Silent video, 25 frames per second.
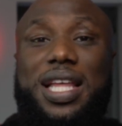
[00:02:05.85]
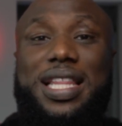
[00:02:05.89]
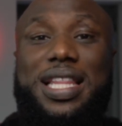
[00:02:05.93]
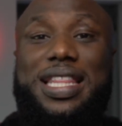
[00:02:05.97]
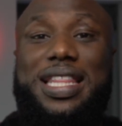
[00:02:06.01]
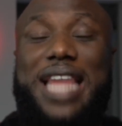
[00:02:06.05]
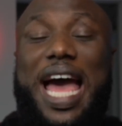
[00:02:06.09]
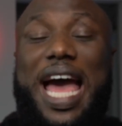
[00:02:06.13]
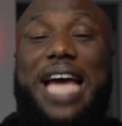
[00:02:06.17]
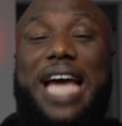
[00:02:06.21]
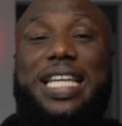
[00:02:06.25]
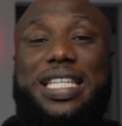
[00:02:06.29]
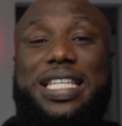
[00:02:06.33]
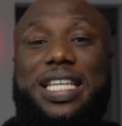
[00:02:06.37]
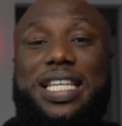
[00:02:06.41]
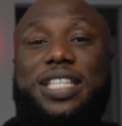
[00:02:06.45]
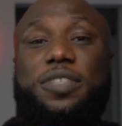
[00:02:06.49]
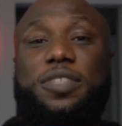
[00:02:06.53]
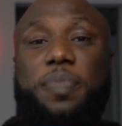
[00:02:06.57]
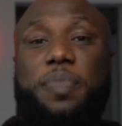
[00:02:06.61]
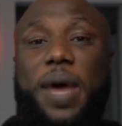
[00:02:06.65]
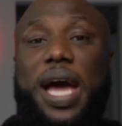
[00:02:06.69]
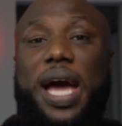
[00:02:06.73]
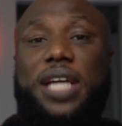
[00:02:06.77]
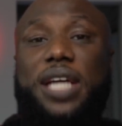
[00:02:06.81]
that
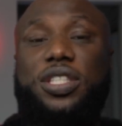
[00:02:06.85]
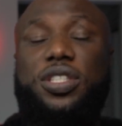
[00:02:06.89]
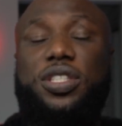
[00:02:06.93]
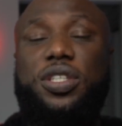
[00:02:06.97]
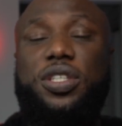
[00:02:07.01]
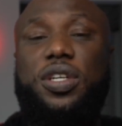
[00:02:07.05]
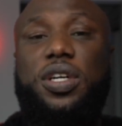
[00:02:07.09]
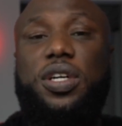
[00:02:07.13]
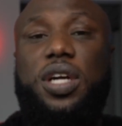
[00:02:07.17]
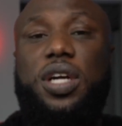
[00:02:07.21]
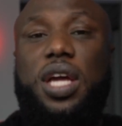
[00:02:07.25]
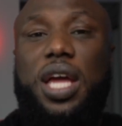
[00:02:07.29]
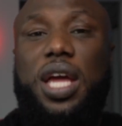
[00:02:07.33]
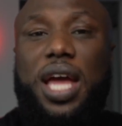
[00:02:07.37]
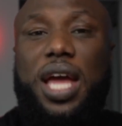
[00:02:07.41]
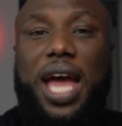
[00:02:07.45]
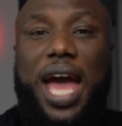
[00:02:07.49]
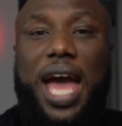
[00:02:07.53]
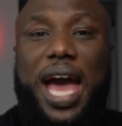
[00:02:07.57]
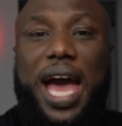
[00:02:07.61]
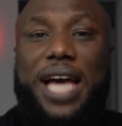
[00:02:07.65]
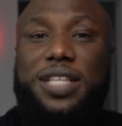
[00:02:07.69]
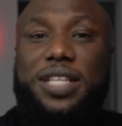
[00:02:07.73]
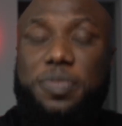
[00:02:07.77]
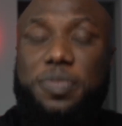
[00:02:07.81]
dispatcher
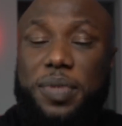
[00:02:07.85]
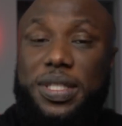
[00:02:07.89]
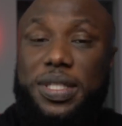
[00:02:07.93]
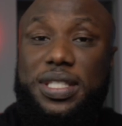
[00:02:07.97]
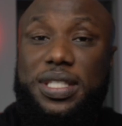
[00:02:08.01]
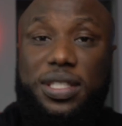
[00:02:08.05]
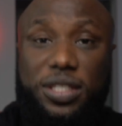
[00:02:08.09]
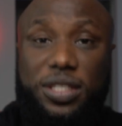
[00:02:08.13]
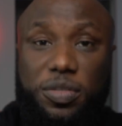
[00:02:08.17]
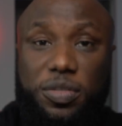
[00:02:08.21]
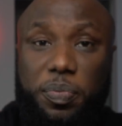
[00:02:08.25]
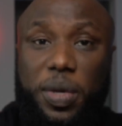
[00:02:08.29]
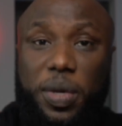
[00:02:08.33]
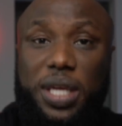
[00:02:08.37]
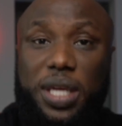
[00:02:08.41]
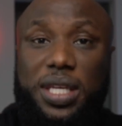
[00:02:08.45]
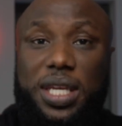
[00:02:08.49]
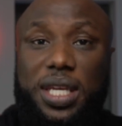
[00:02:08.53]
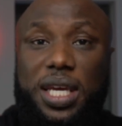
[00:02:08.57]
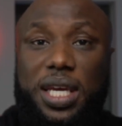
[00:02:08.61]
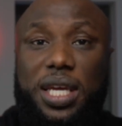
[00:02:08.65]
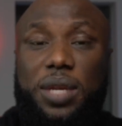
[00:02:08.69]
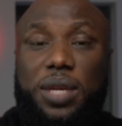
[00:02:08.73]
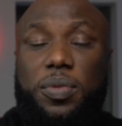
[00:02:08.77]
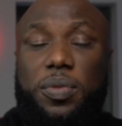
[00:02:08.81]
has been
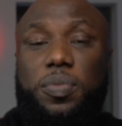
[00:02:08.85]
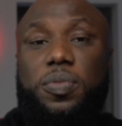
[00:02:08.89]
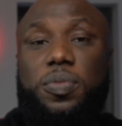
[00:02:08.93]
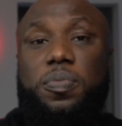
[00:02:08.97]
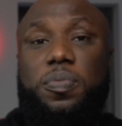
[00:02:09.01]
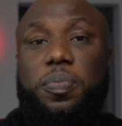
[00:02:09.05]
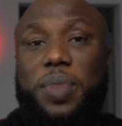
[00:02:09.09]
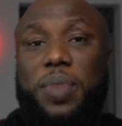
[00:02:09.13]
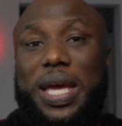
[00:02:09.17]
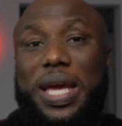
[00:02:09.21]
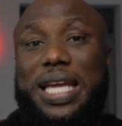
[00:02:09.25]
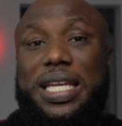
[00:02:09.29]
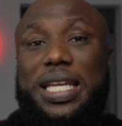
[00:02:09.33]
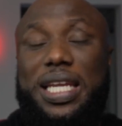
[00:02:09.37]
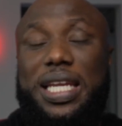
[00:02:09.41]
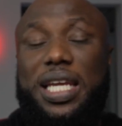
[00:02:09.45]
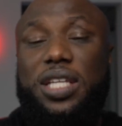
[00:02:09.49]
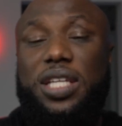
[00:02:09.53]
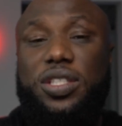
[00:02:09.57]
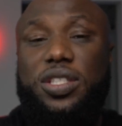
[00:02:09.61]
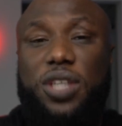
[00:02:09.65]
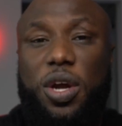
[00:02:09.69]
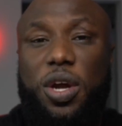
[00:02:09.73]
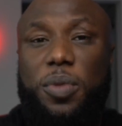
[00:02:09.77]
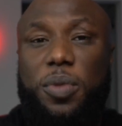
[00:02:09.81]
suspended pending
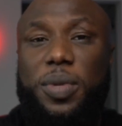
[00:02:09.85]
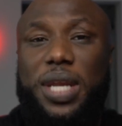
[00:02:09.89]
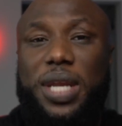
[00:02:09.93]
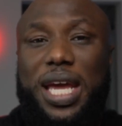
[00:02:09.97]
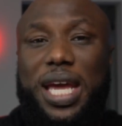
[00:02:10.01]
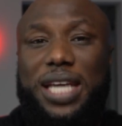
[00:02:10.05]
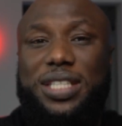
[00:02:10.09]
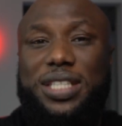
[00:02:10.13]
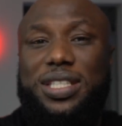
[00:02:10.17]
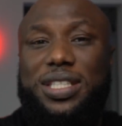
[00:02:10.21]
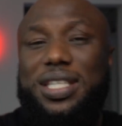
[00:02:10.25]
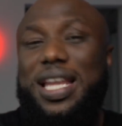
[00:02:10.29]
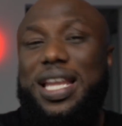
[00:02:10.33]
termination.